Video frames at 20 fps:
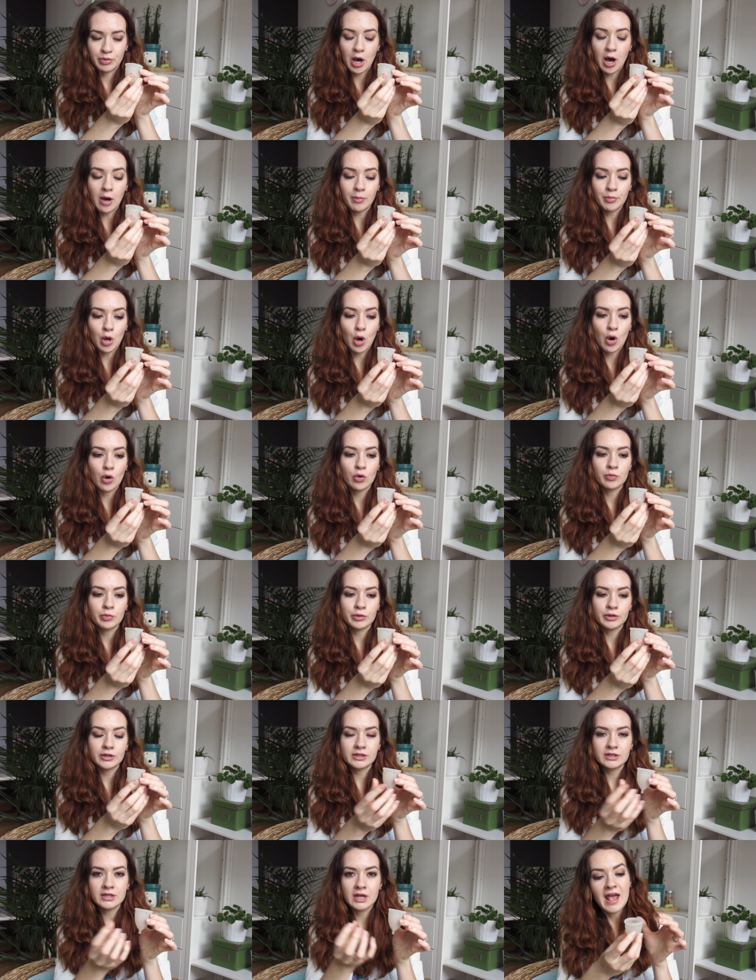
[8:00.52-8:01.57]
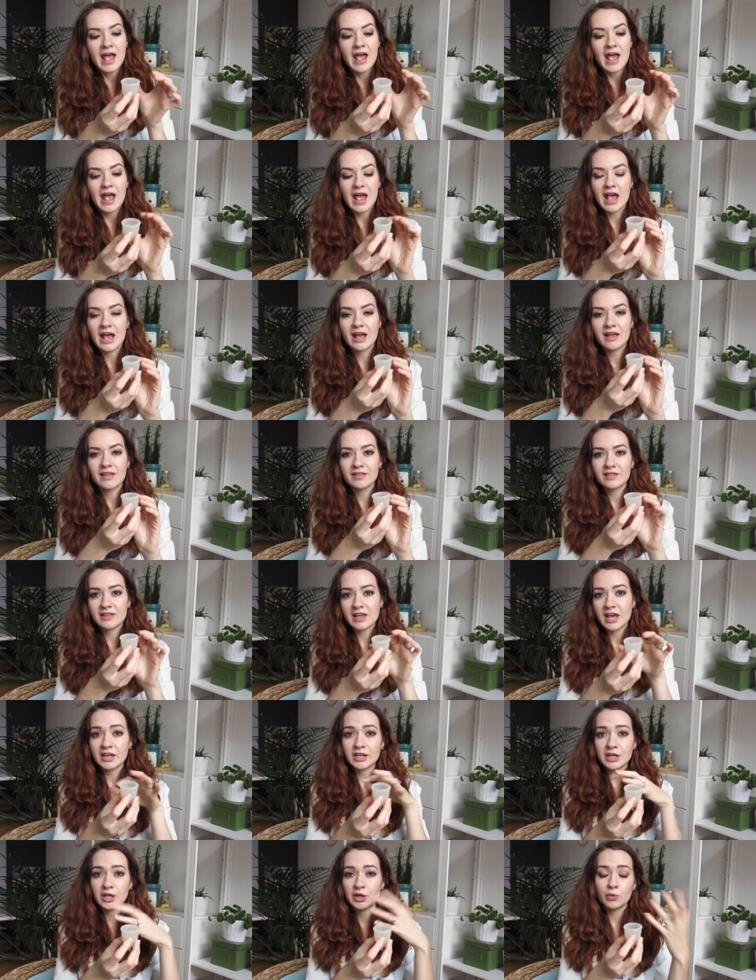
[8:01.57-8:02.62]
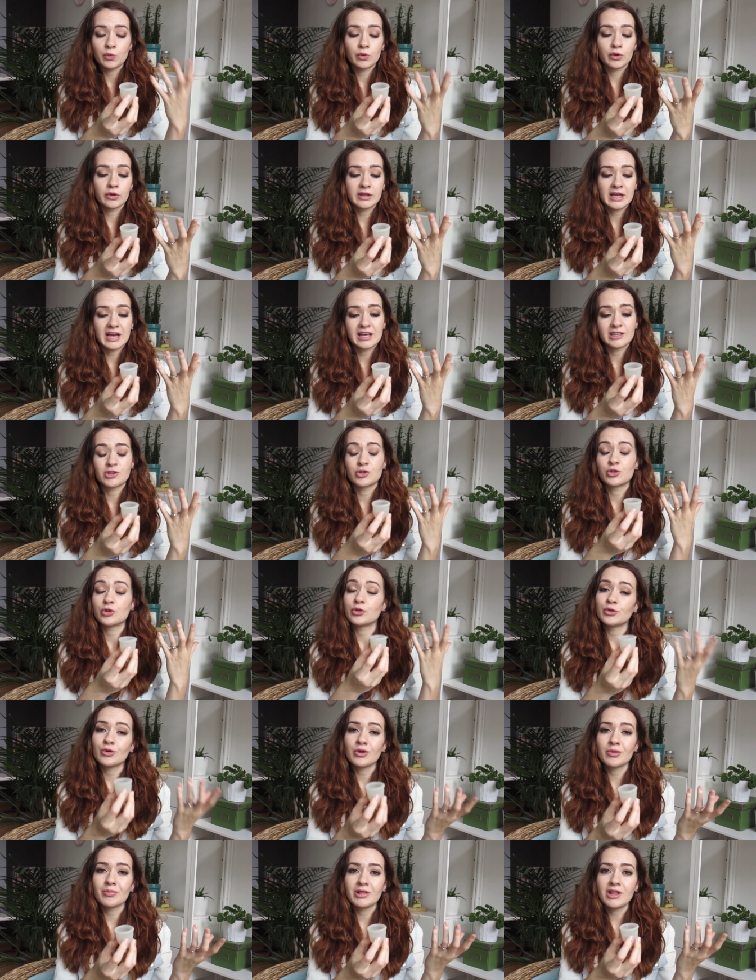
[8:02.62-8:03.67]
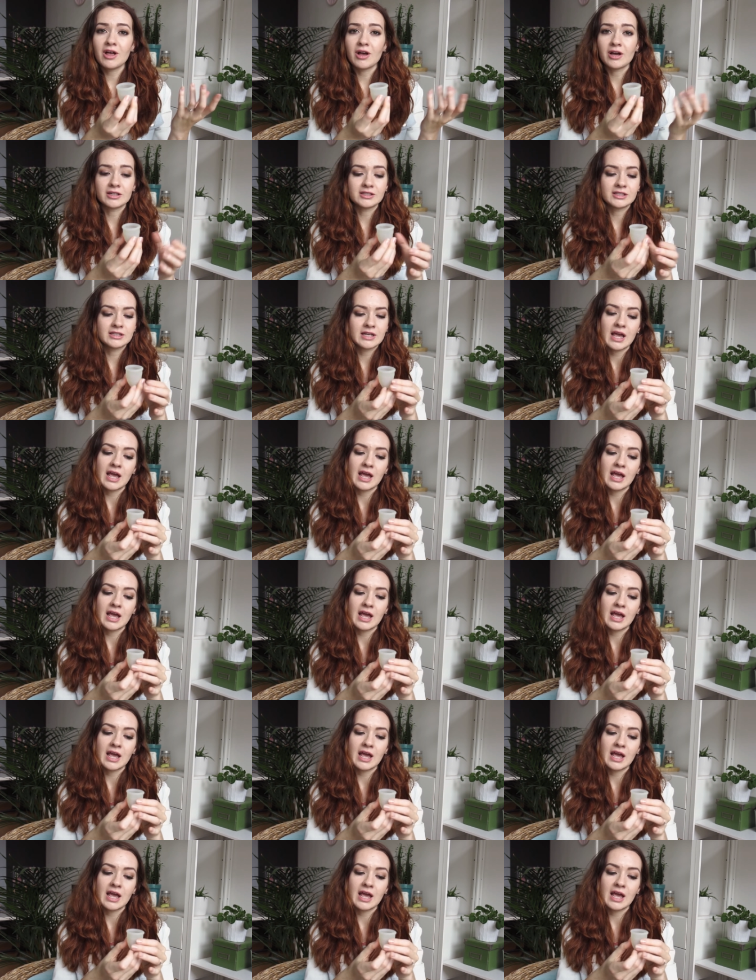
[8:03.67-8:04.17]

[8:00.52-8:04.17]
pop open, and then it will catch your blood.